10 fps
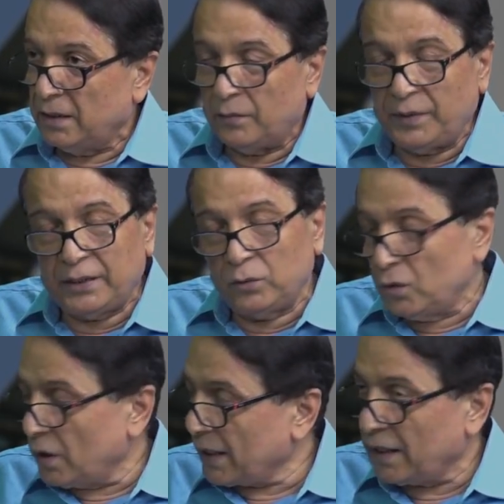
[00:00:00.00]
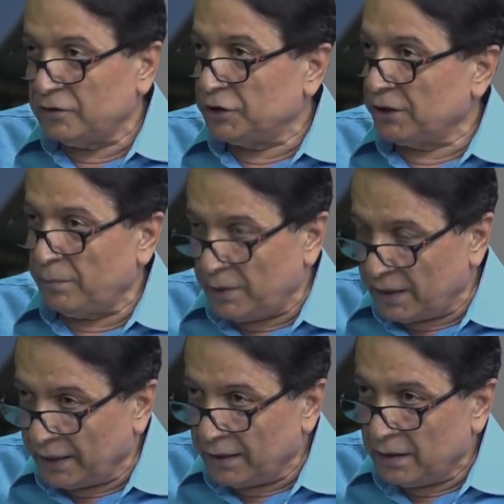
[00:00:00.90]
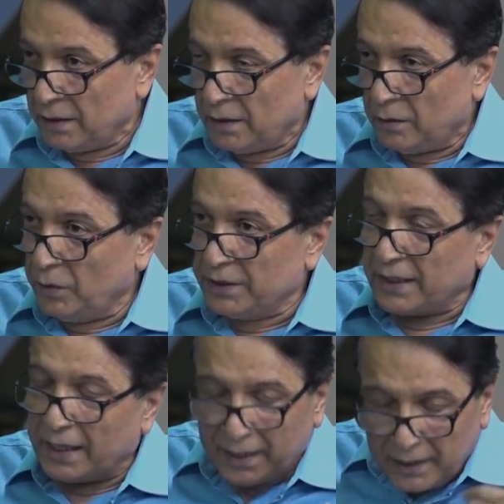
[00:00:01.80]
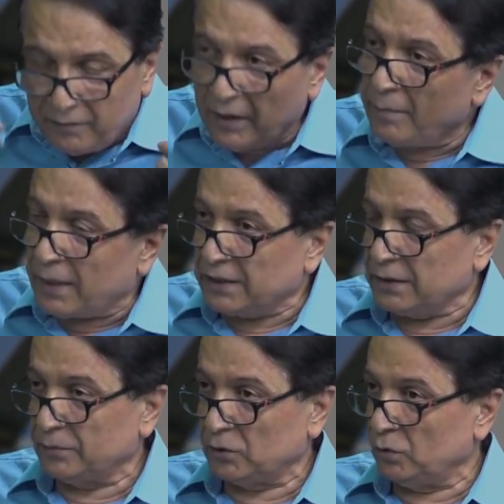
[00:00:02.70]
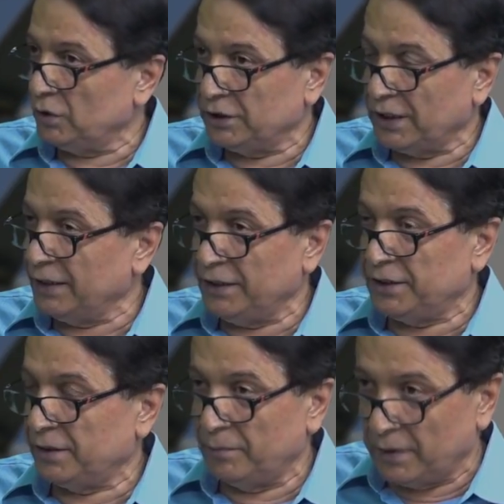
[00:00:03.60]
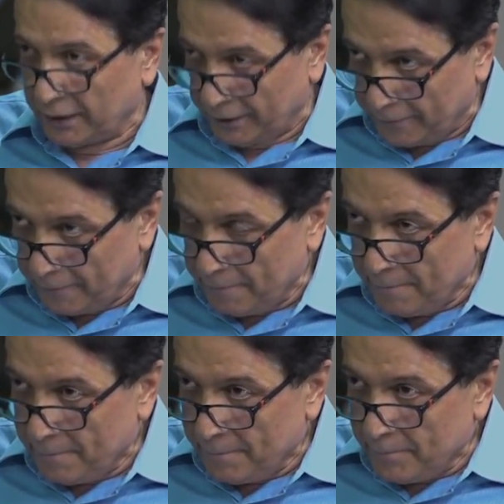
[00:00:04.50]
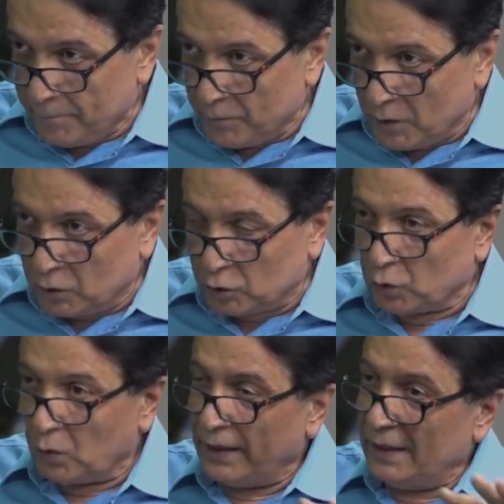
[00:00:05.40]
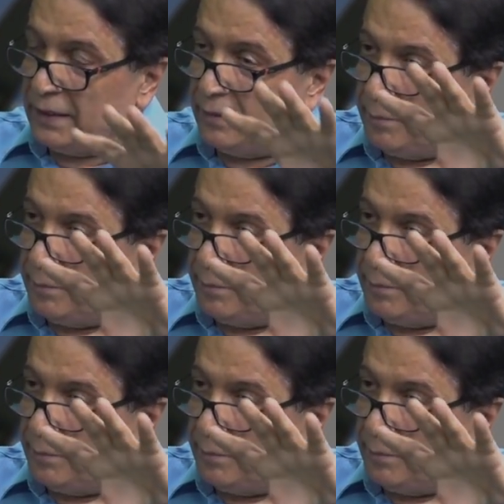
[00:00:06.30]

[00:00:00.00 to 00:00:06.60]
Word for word: We do not have a shipbuilding which anyway matchups to the Chinese shipbuilding. So, in the